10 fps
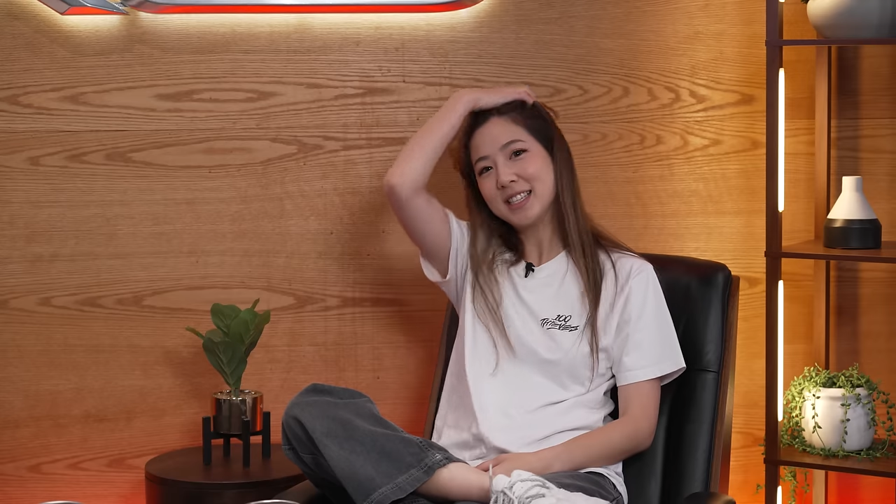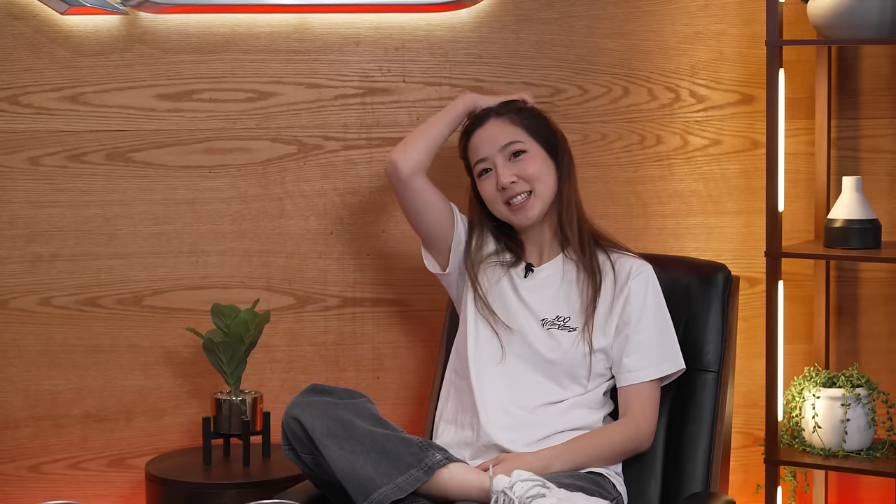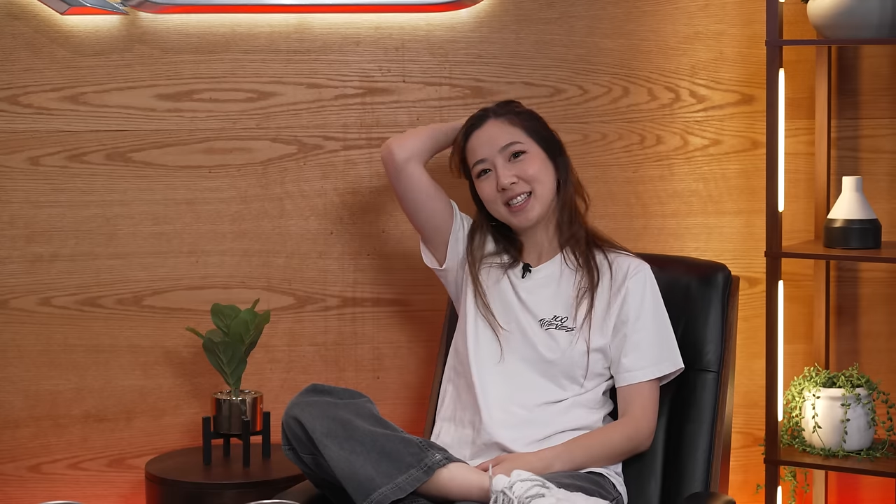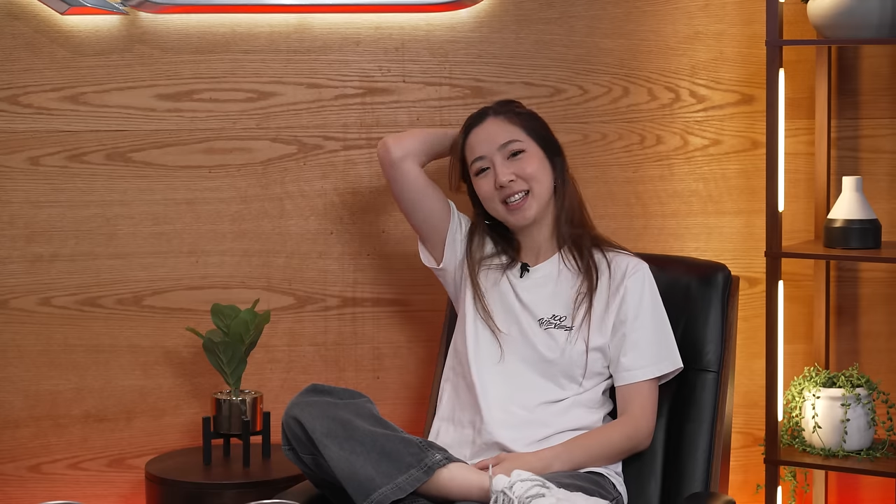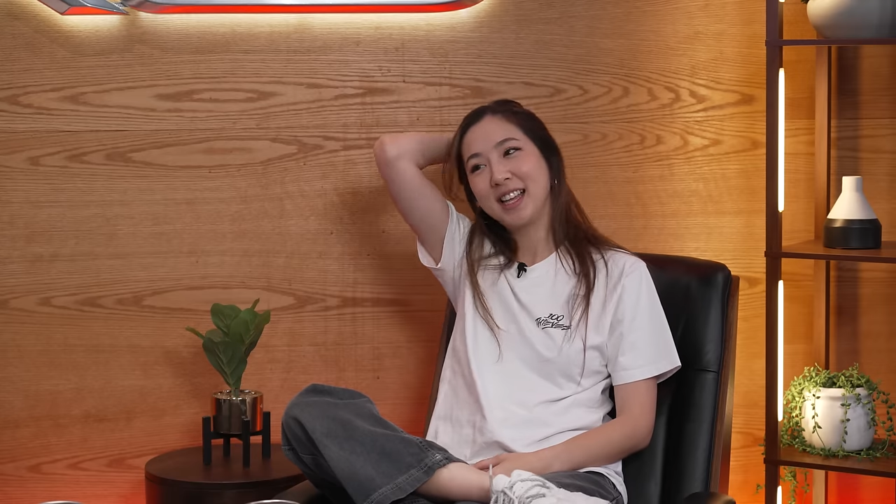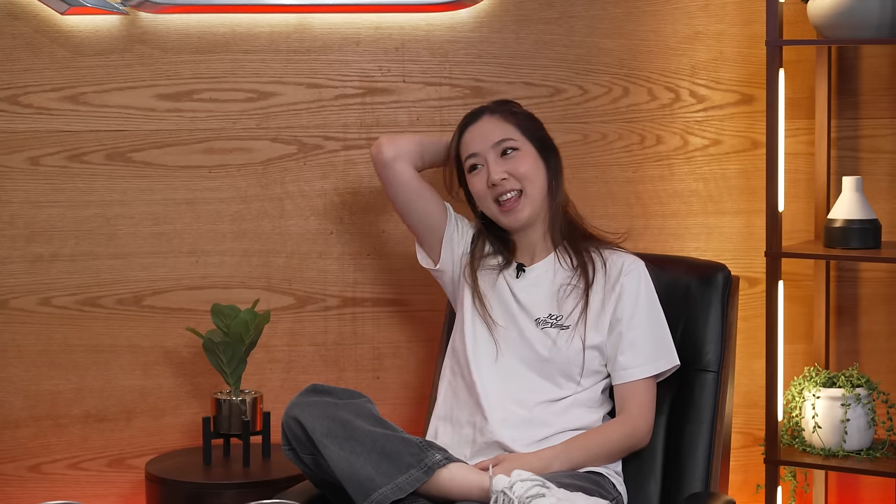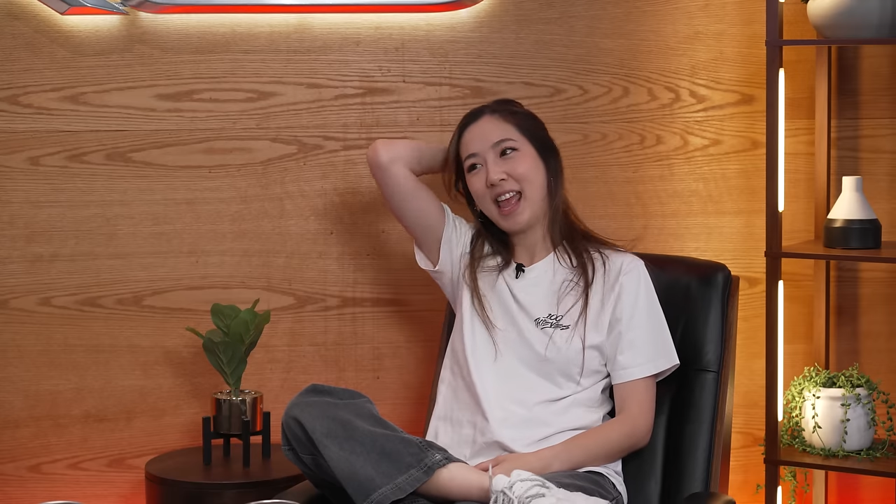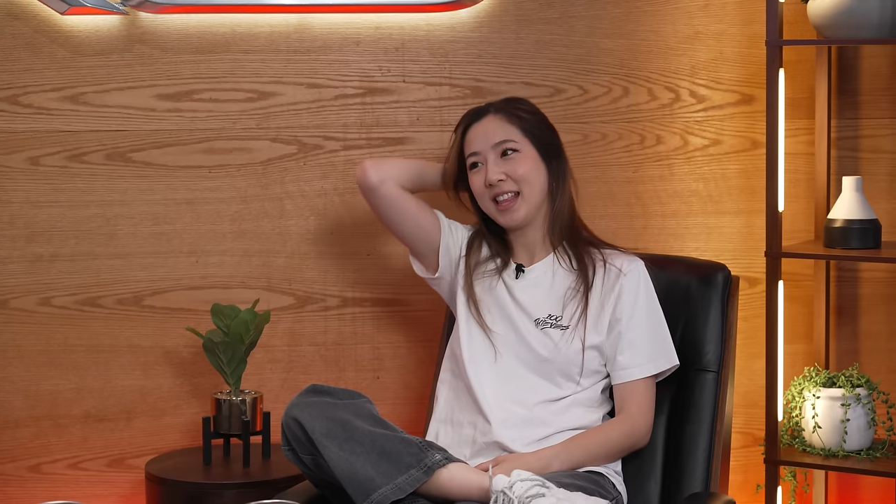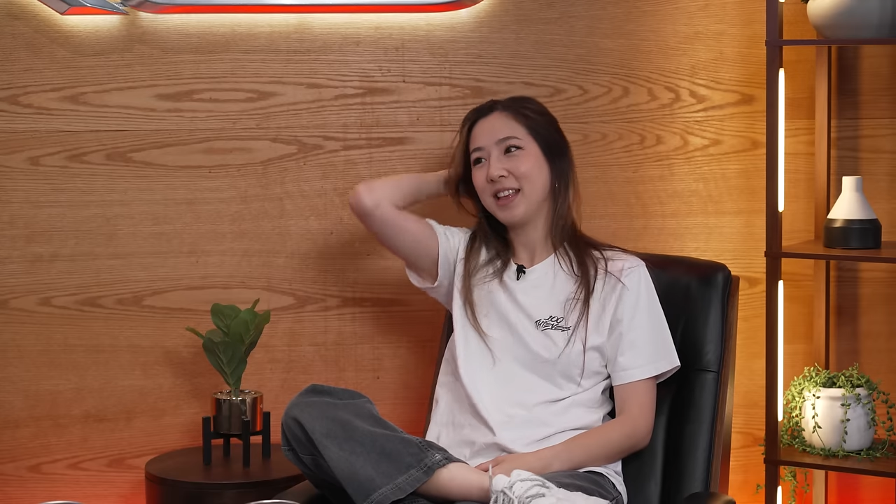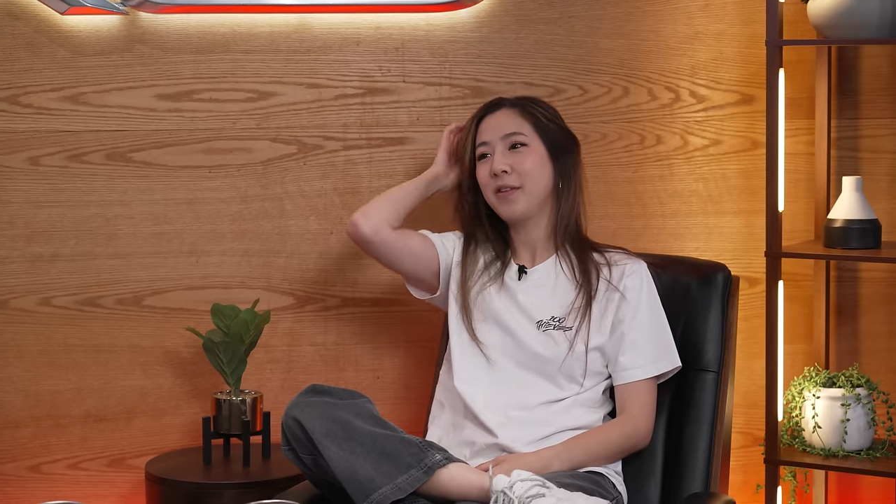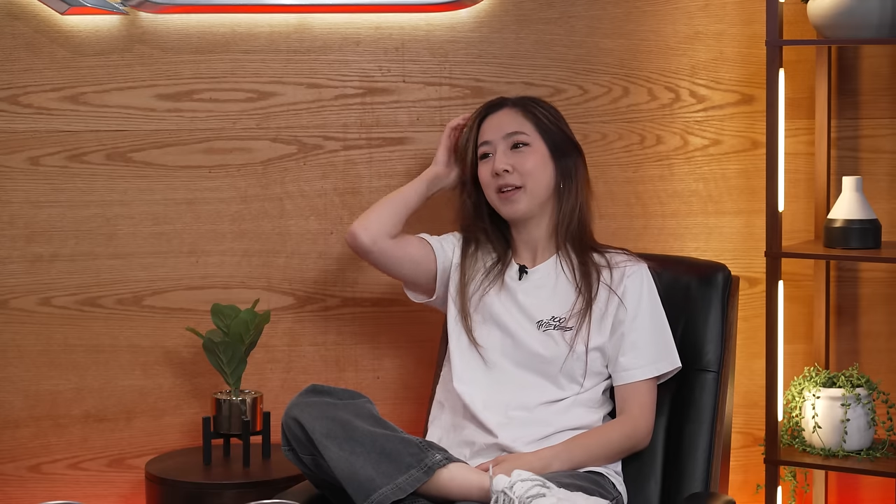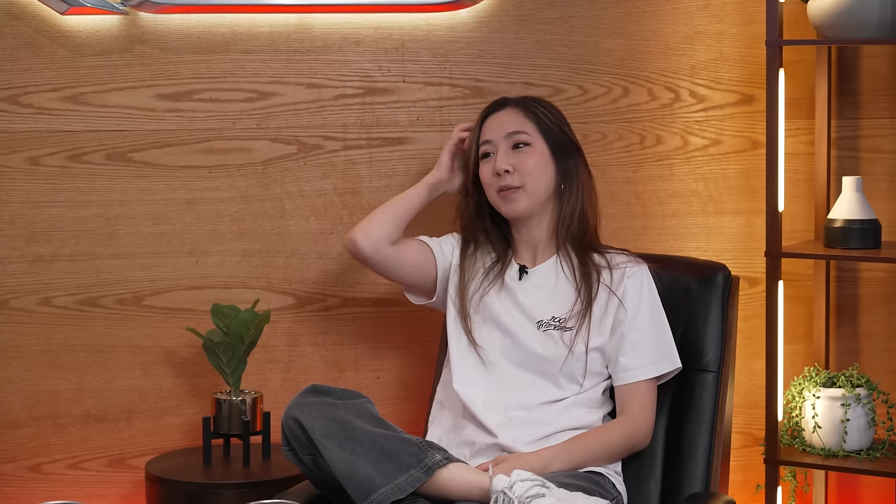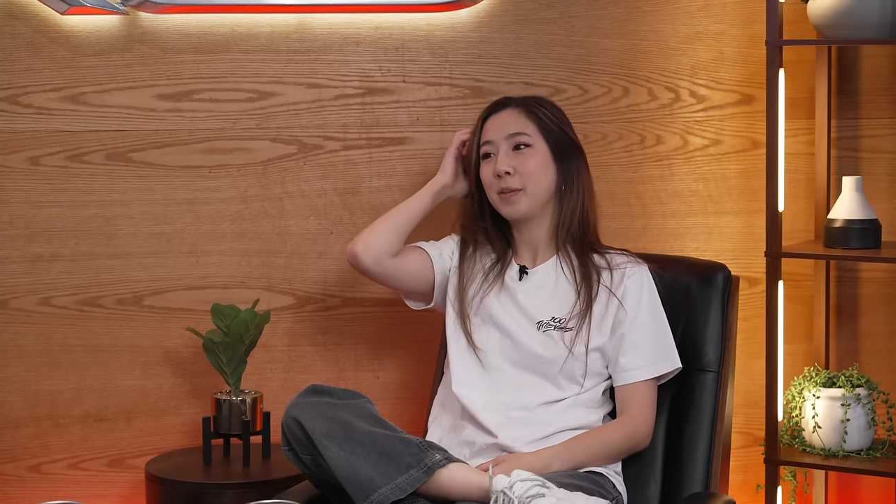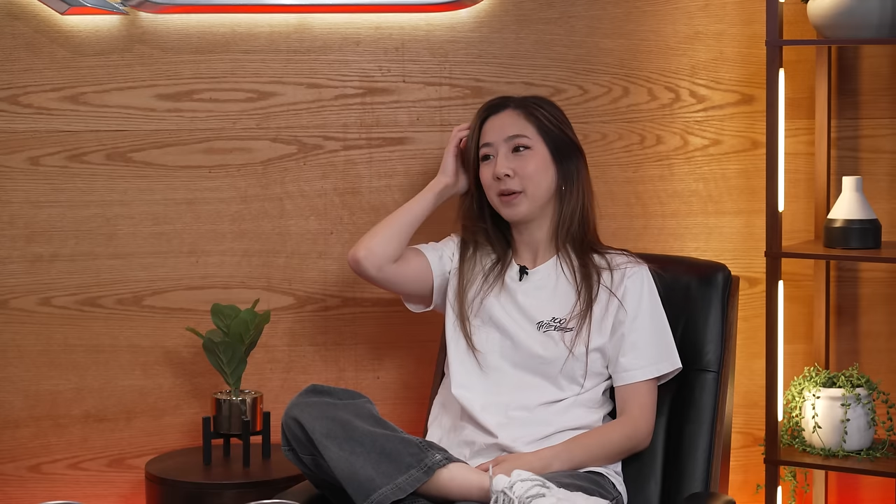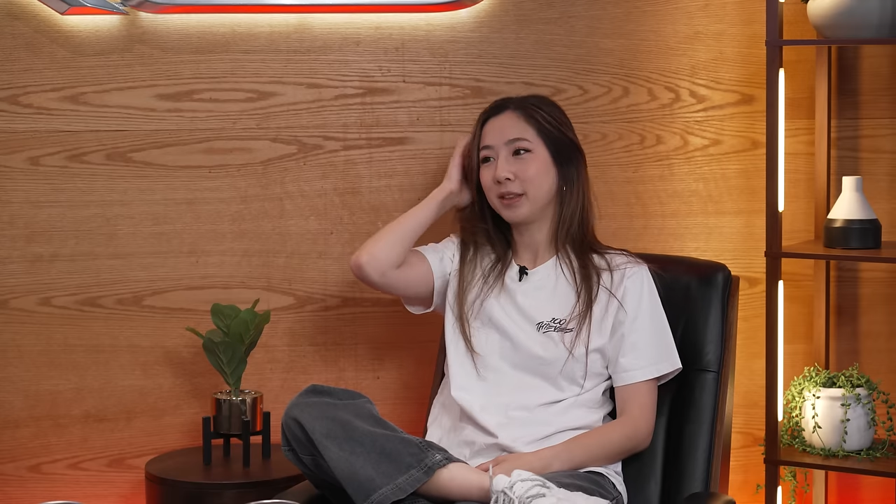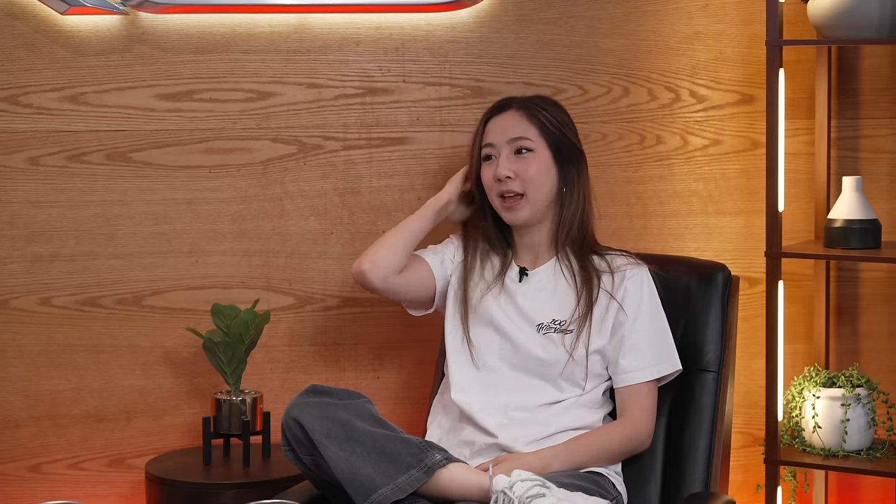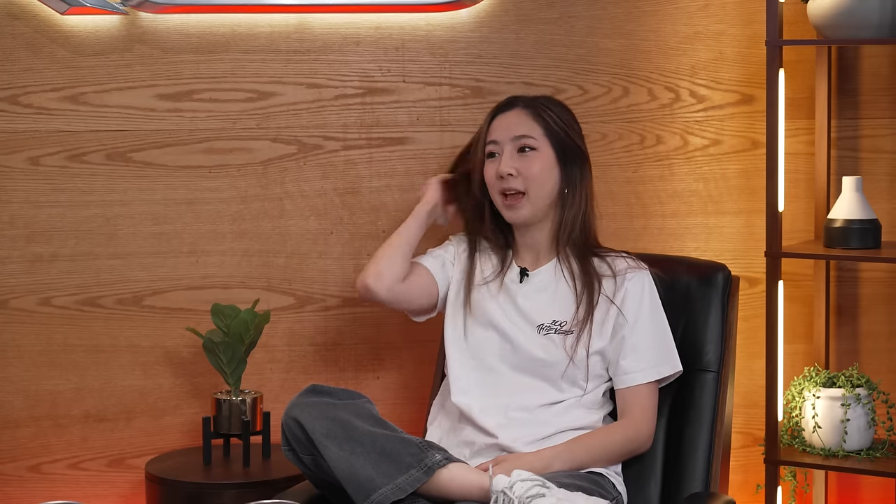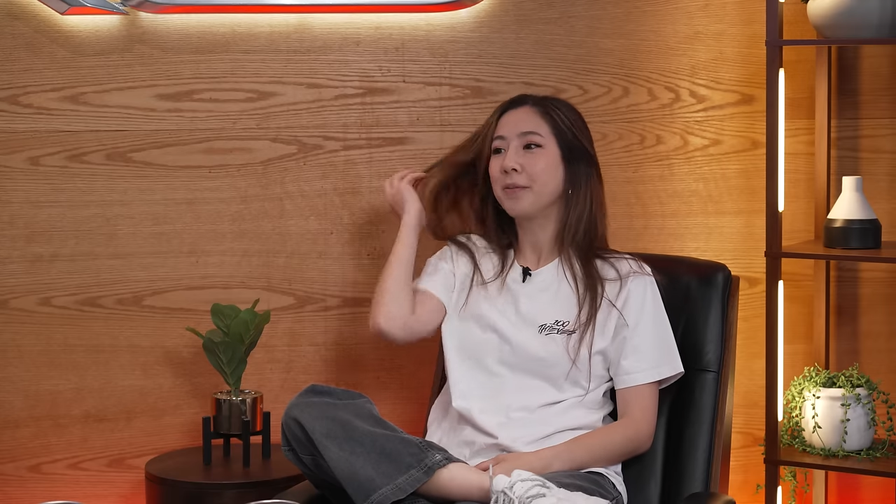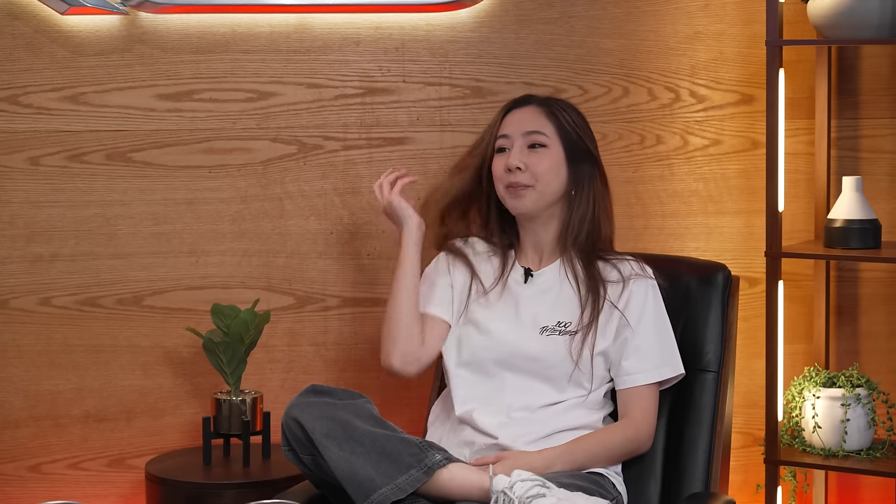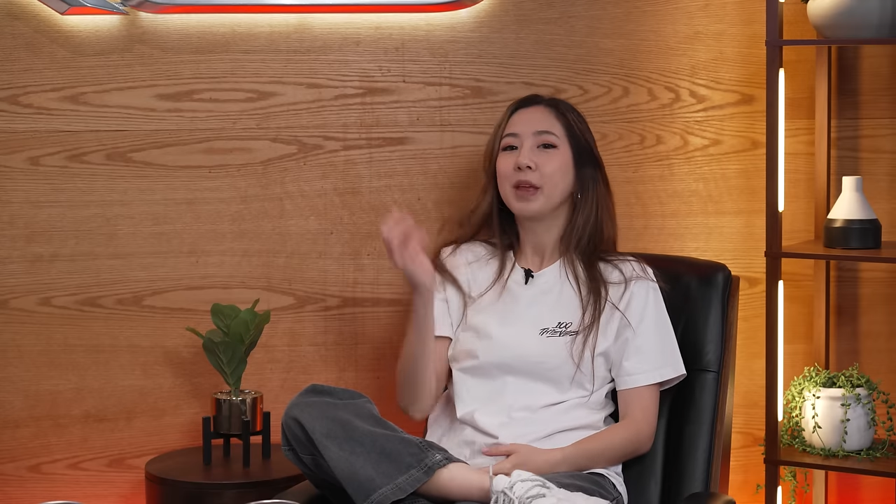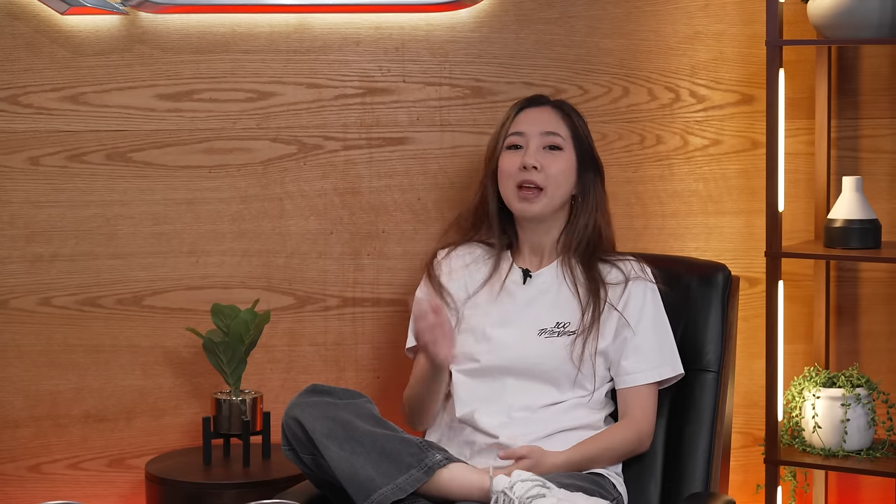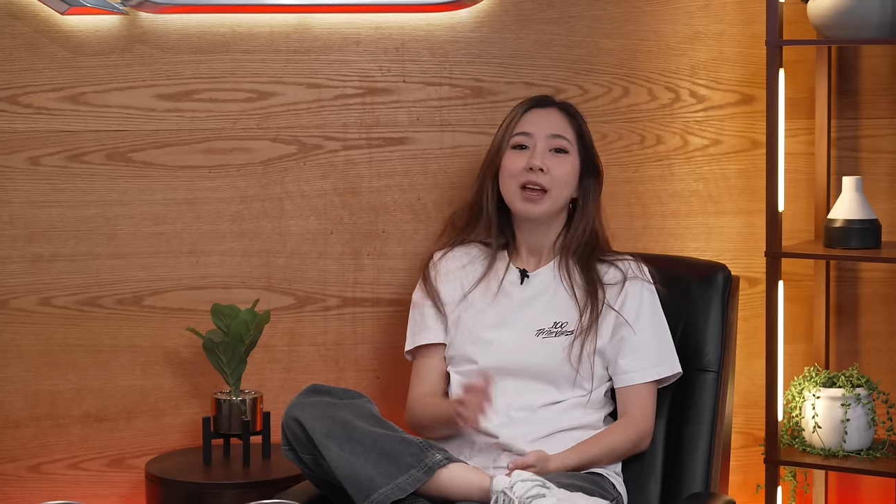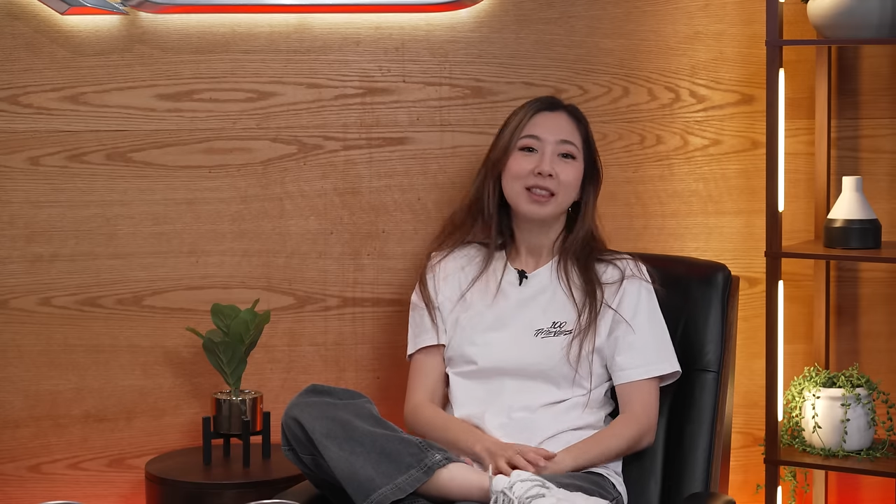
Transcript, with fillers: Mm. Yes, it was my birthday. Happy birthday.